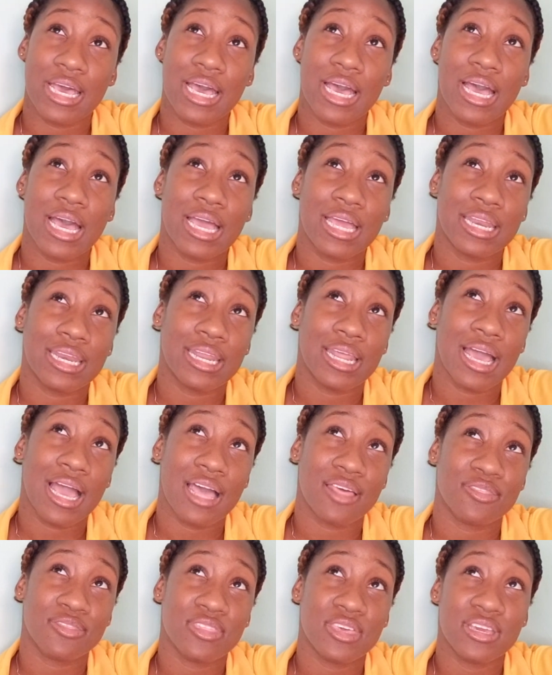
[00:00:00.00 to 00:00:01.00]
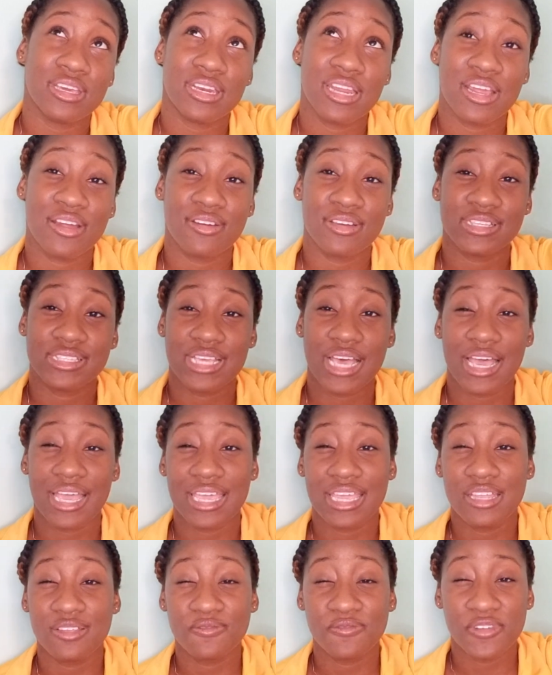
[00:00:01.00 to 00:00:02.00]
and I think there is an
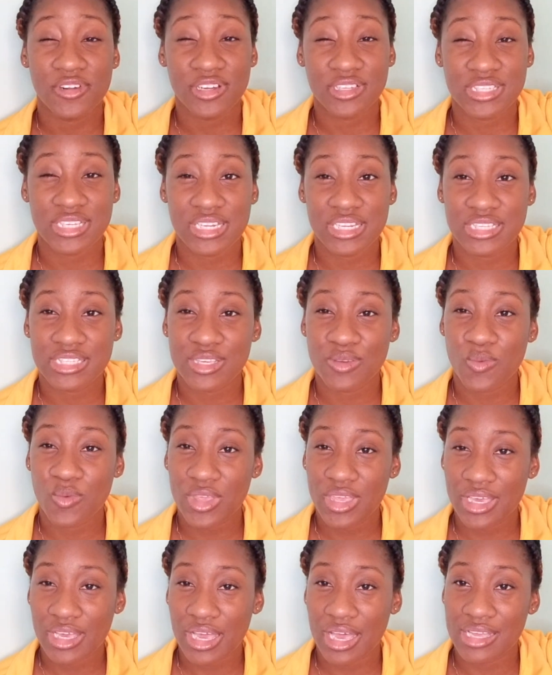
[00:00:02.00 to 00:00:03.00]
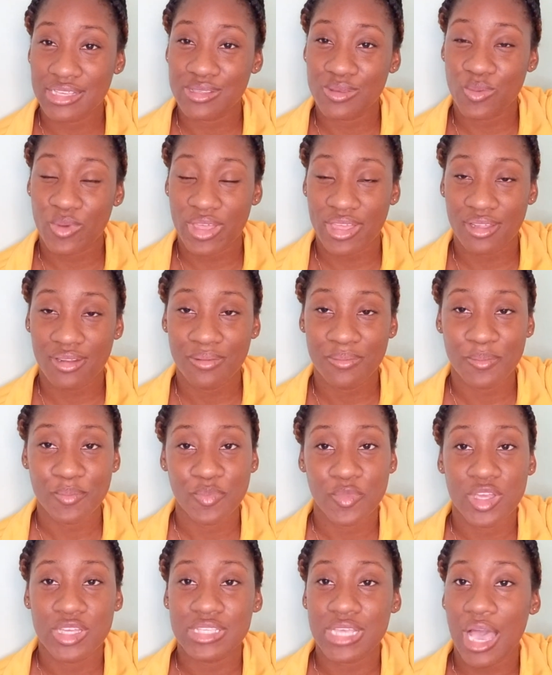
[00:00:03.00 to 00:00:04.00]
Infertility Week as well.
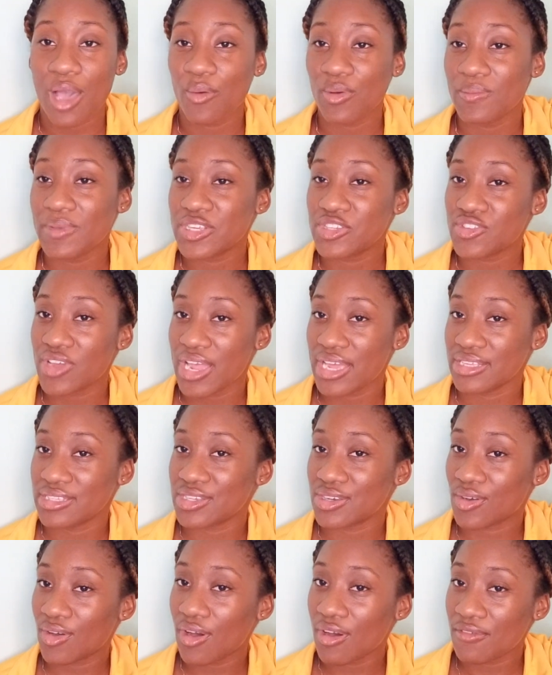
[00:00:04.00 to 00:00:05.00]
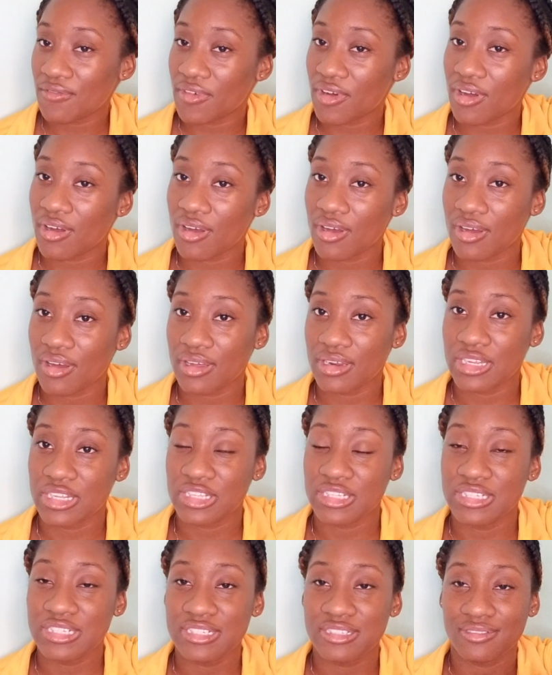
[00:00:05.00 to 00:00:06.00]
So I will be trying to cover
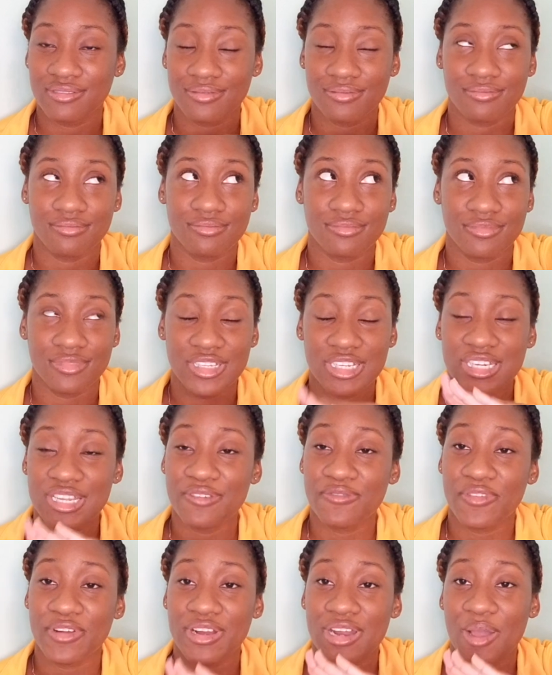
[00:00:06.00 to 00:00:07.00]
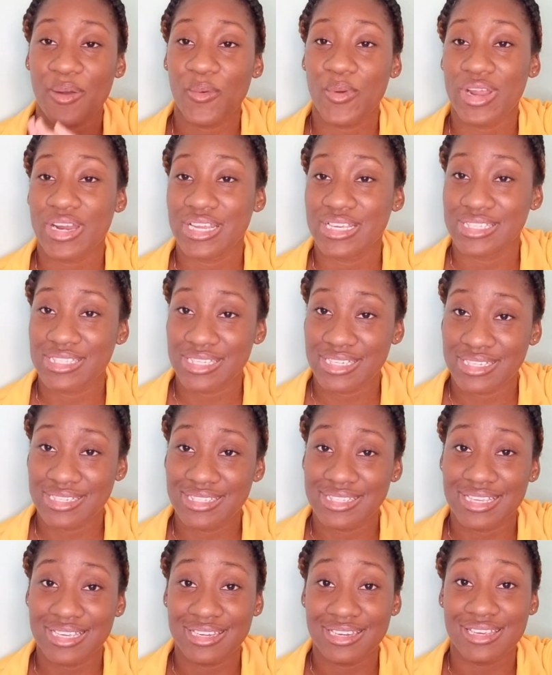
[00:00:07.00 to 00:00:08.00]
the different
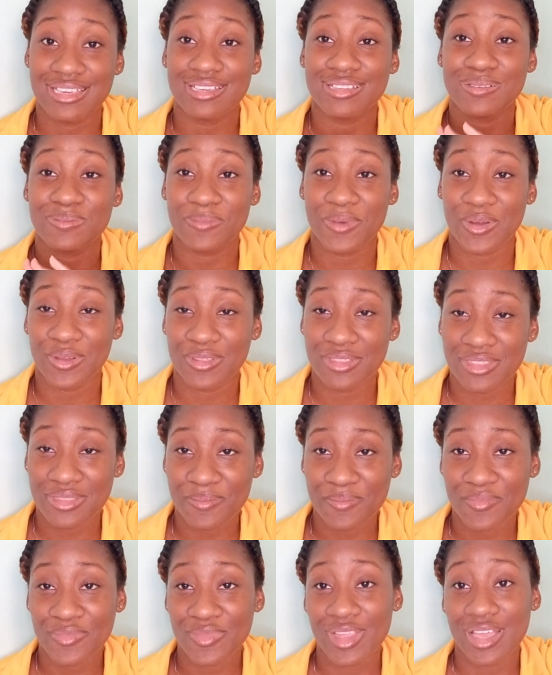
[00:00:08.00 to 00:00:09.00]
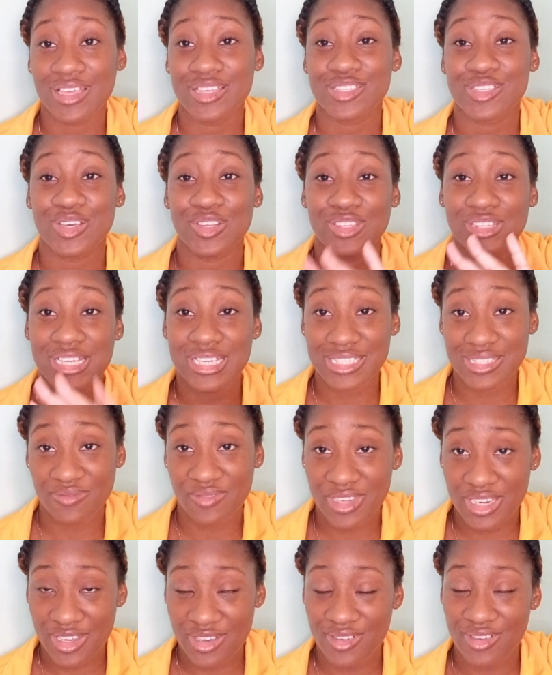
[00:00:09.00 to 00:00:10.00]
awarenesses in each month. So this
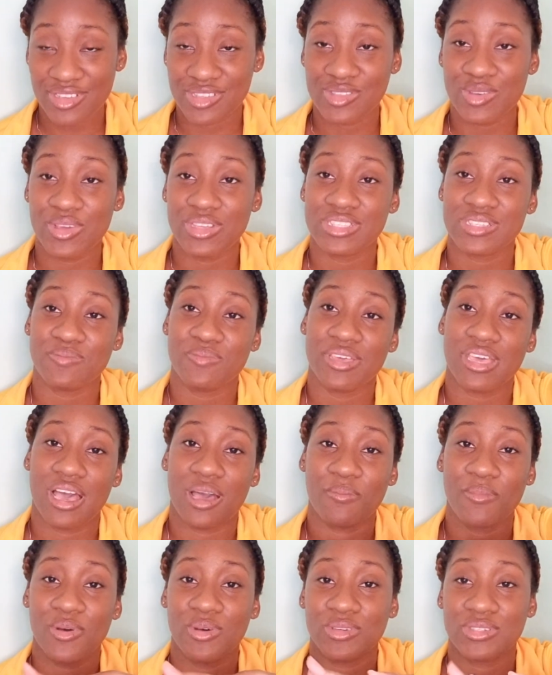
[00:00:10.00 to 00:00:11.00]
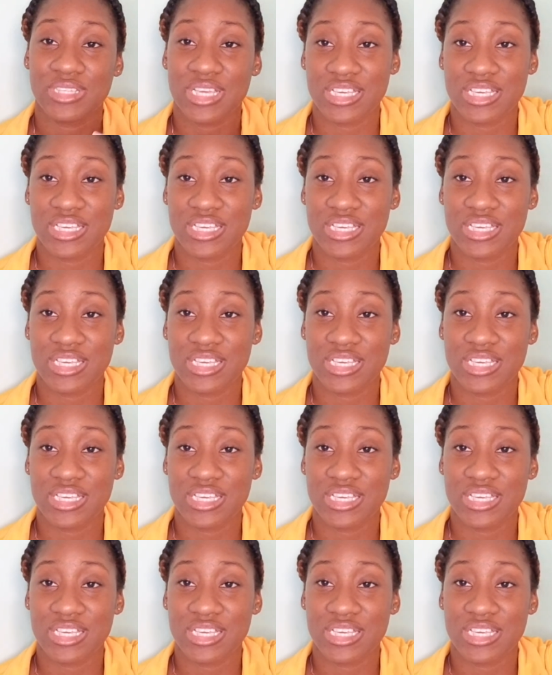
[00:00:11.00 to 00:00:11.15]
video is going to be about